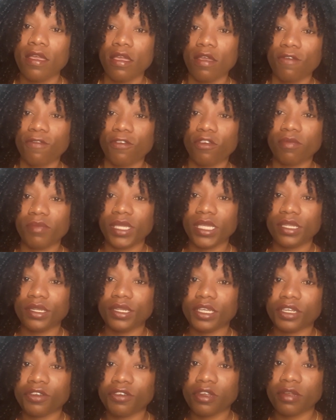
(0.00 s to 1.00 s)
for me in the
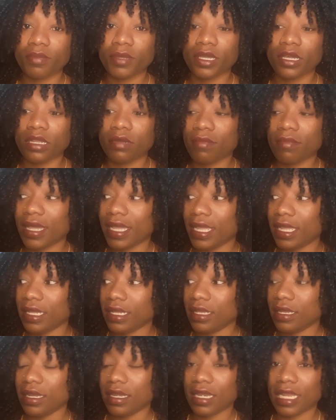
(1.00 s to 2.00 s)
Caribbean.
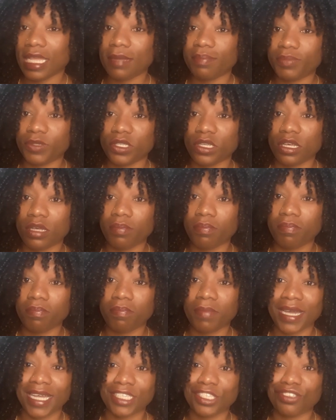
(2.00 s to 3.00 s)
My laptop
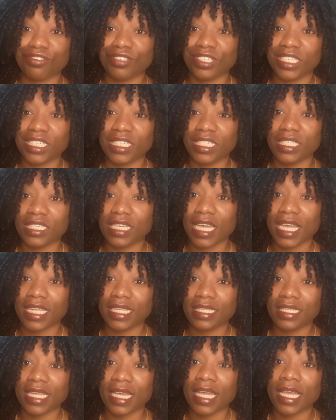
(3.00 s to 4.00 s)
battery
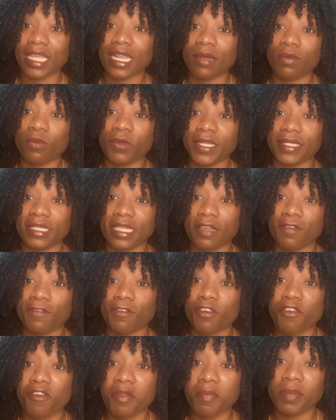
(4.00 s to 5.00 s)
had died. I'm waiting
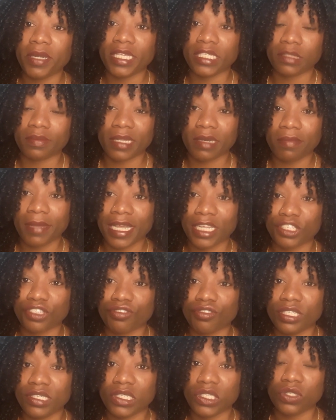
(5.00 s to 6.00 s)
for a replacement
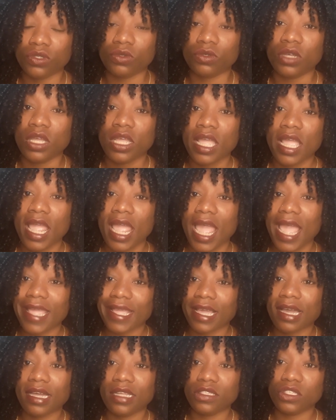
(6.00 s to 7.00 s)
battery, so I
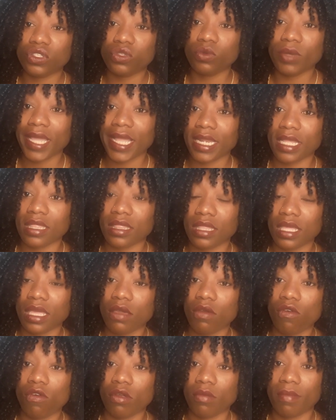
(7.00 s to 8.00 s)
can't do anything
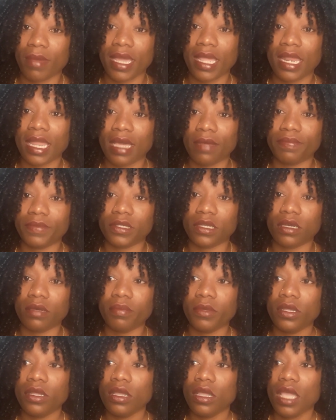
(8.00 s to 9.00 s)
on my laptop,
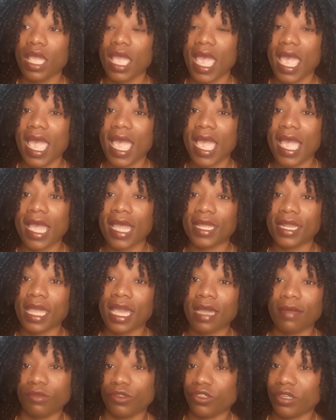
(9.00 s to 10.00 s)
and
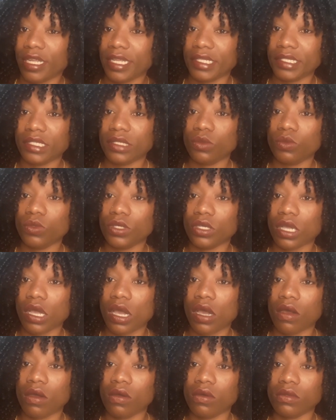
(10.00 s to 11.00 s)
I'm trying to work
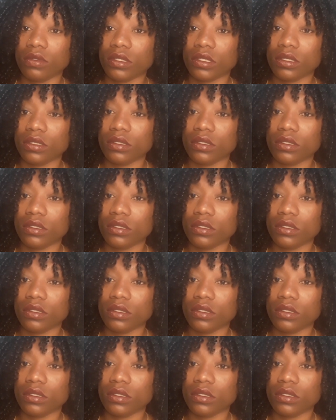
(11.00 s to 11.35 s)
out